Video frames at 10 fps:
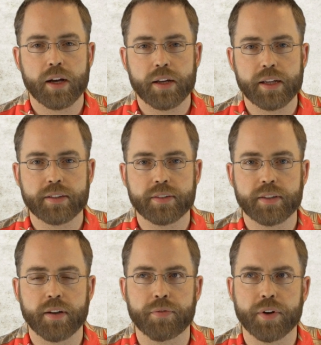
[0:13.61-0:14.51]
It's
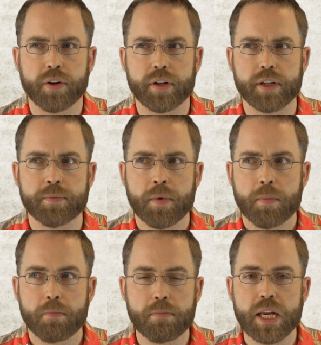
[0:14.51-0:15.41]
a very
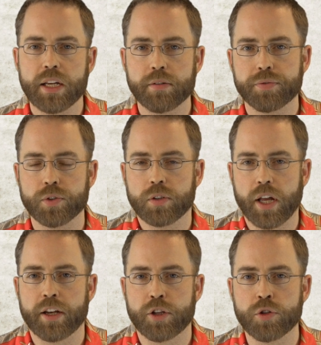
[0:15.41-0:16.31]
meaningful
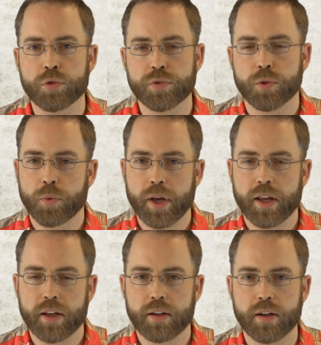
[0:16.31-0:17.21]
and useful
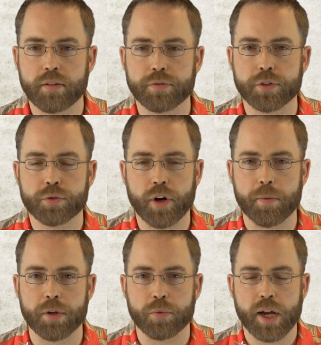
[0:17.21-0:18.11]
way of
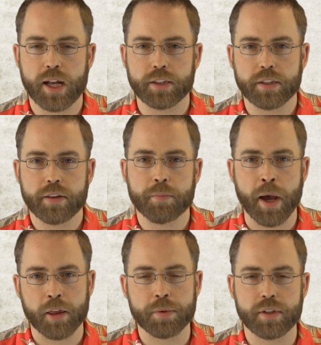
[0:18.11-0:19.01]
describing reality that
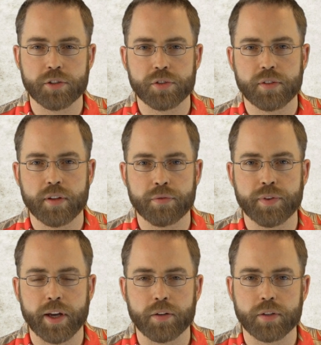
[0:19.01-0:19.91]
mathematicians have
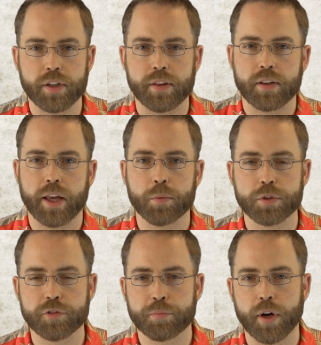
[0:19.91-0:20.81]
found in the
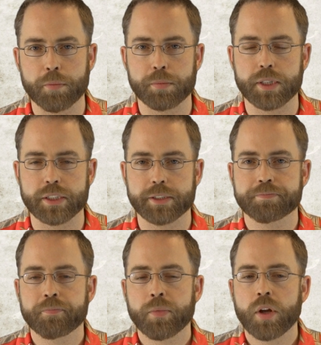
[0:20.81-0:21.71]
language of probability.
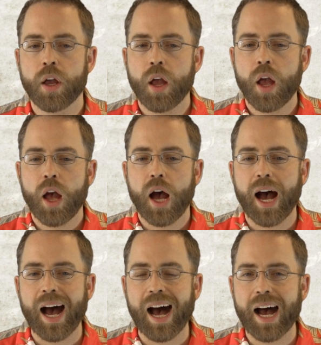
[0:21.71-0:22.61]

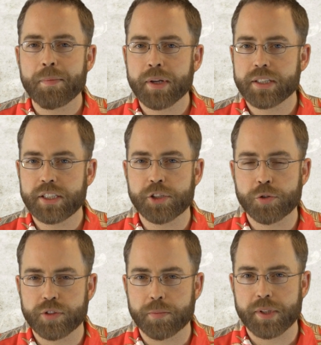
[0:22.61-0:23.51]
I'm going to teach
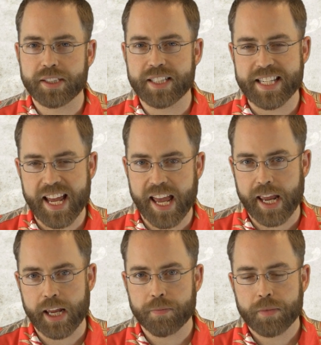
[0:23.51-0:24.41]
you something
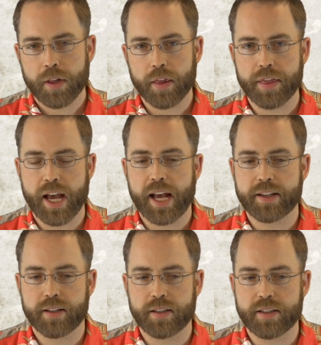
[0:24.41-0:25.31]
today
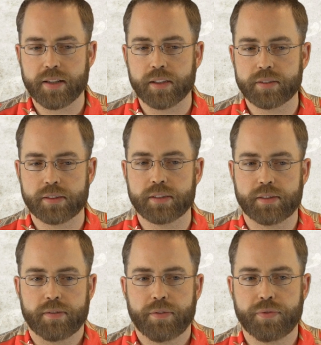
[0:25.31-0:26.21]
that doesn't
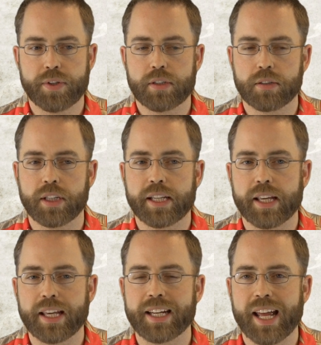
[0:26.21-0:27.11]
feel like
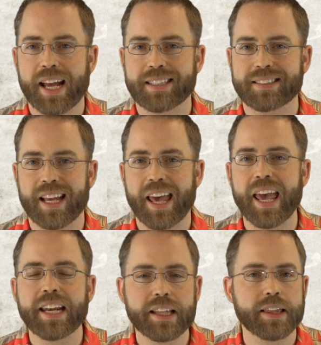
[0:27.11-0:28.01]
it has
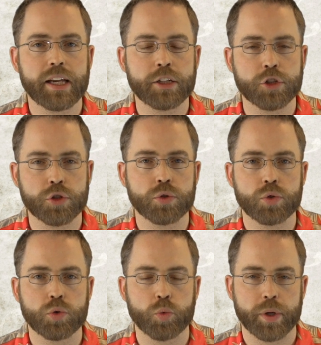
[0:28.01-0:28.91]
anything to
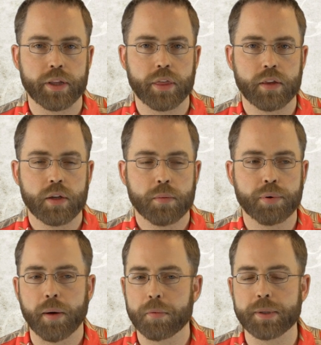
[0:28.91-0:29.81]
do with
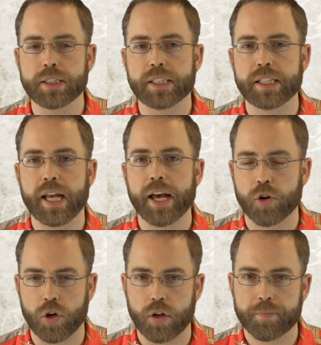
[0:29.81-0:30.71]
probability at
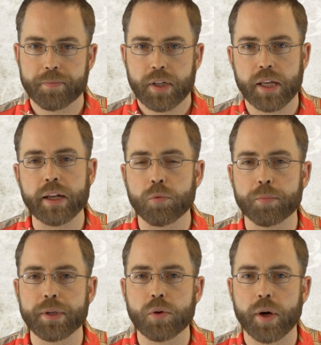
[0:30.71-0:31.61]
all. It will
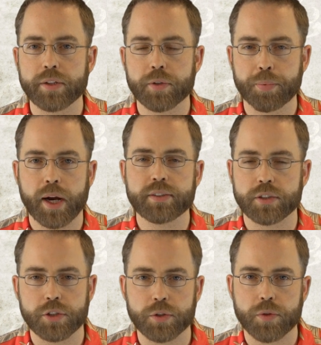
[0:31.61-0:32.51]
be quite
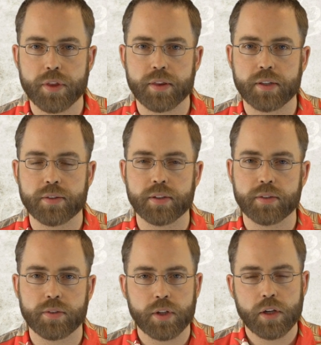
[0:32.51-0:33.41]
surprising to you that this
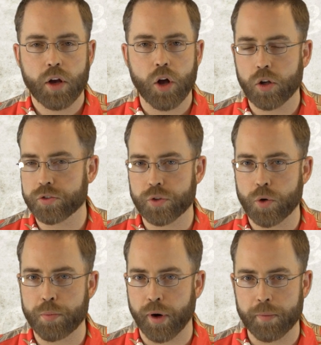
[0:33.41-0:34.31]
is
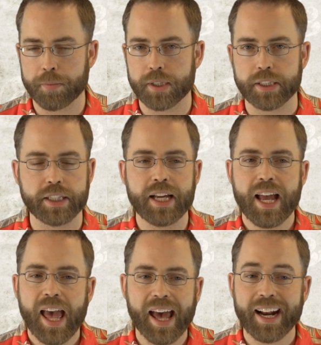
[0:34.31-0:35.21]
also probability,
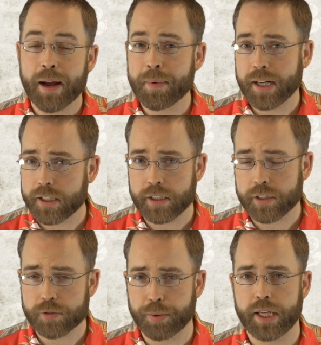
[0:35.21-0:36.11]
and I'm not going to
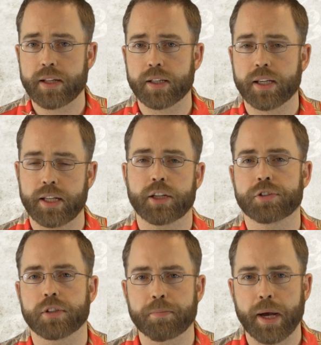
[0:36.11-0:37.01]
explain the
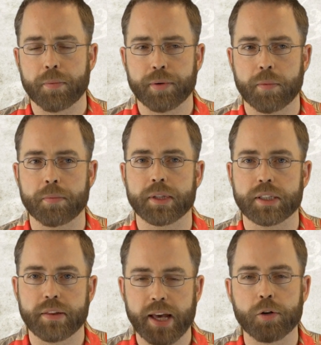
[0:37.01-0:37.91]
connection about
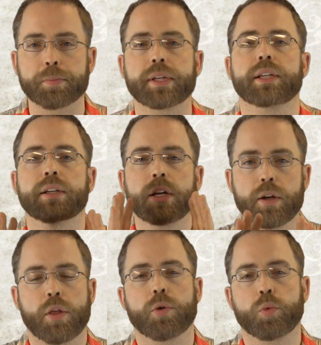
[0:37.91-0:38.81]
probability. That'll be
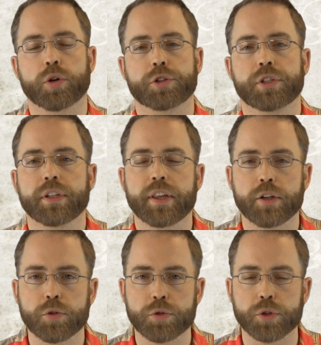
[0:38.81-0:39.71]
the worksheet that
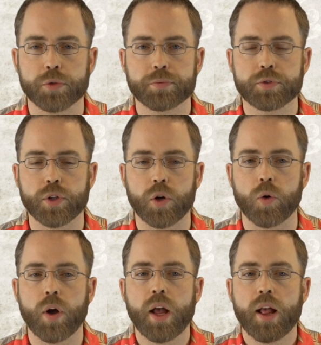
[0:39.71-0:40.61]
you do. So